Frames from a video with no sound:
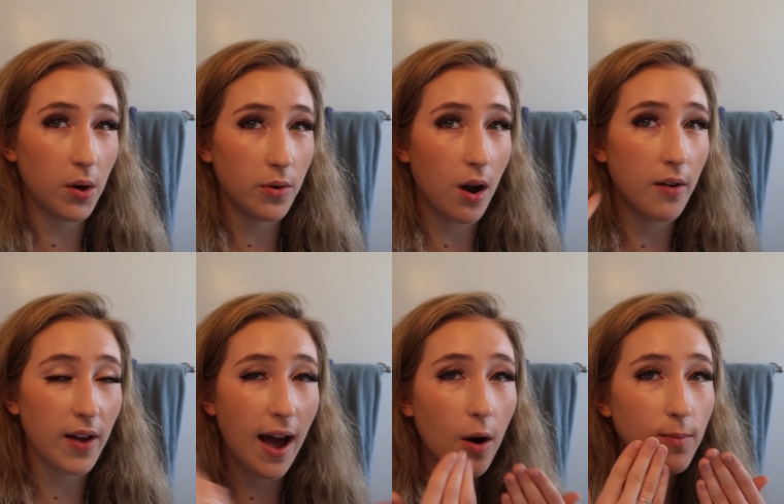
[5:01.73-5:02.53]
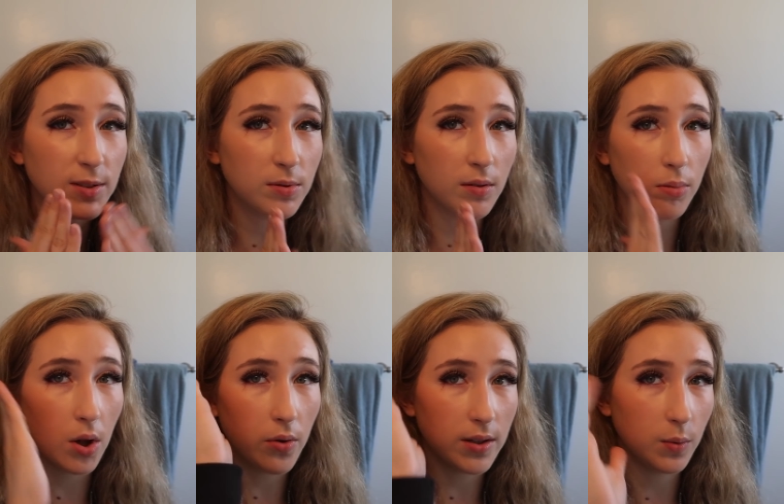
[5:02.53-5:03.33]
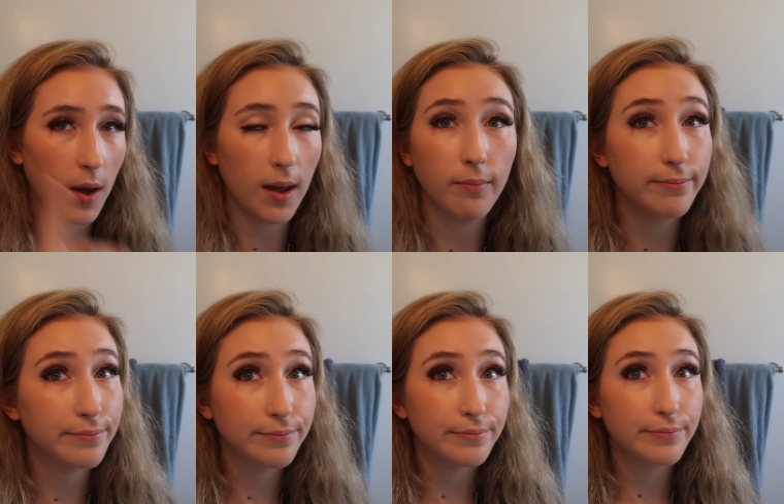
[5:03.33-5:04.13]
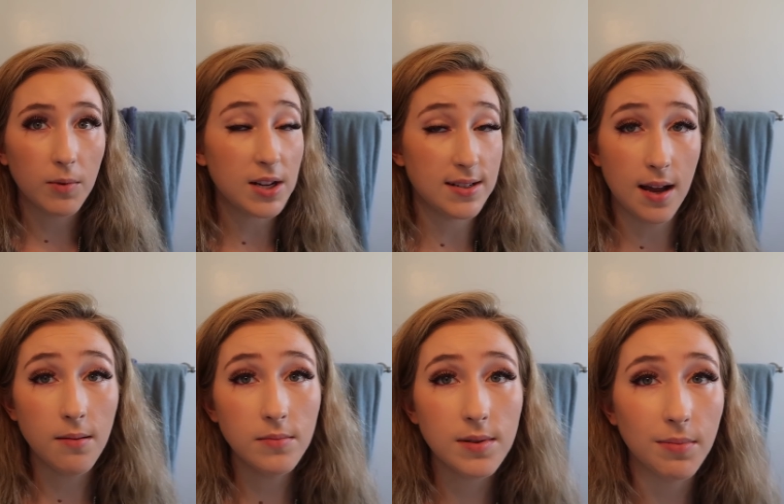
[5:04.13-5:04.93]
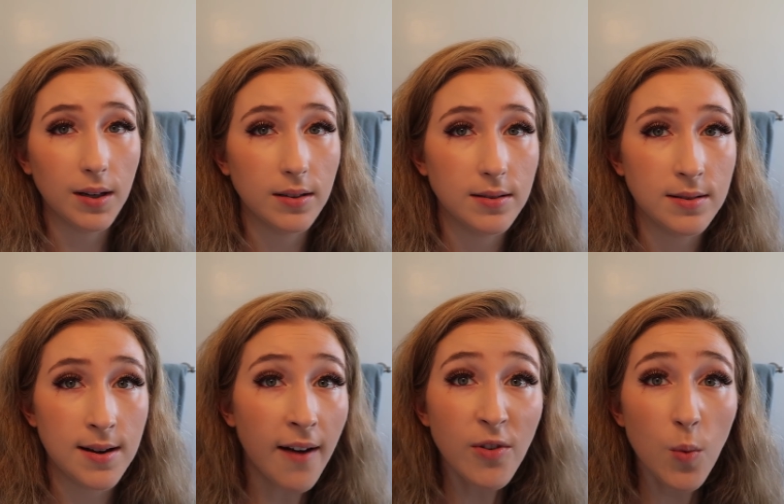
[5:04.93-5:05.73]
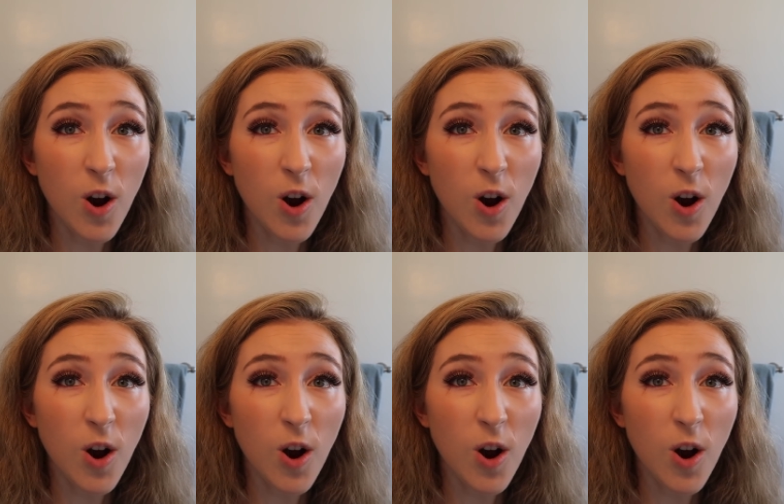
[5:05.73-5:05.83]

blow it off. How am I supposed to blow this way? I'm gonna attempt, but it never